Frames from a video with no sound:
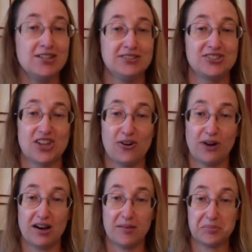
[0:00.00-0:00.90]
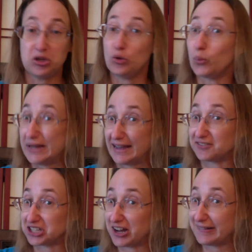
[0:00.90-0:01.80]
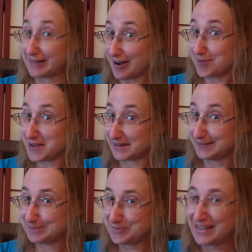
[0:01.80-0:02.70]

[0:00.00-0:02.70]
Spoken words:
So we have a lot in common.